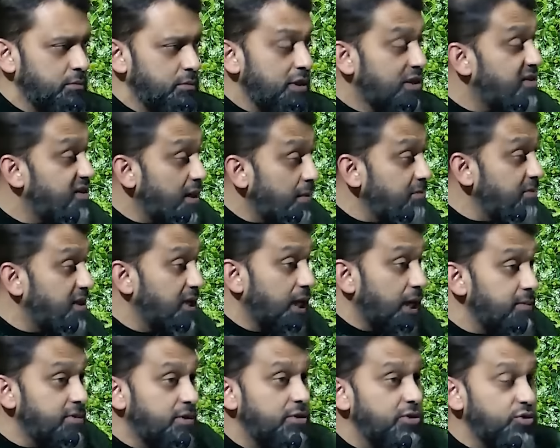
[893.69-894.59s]

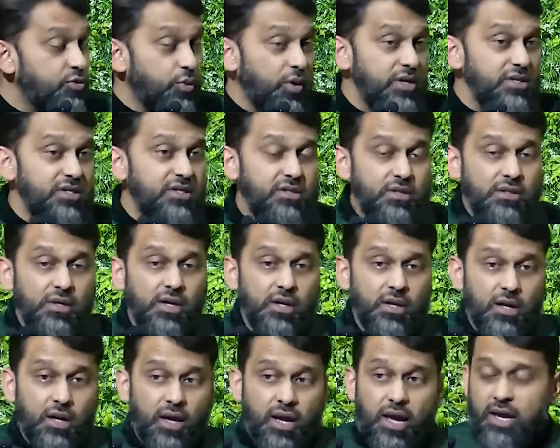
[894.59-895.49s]
Sometimes it was
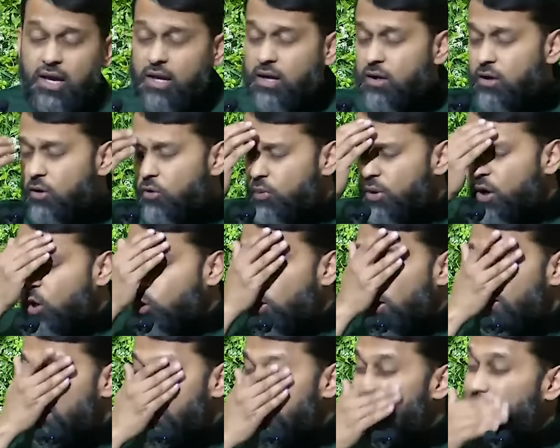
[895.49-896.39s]
a
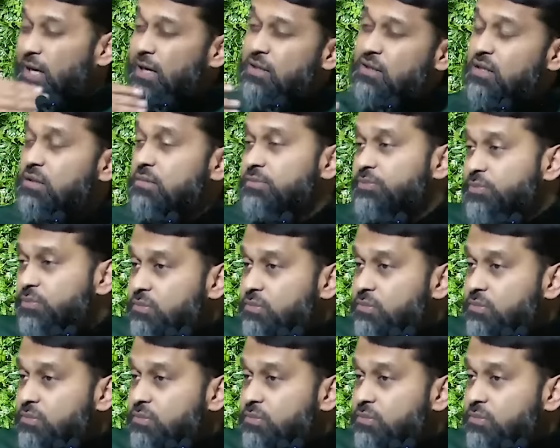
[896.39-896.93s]
request that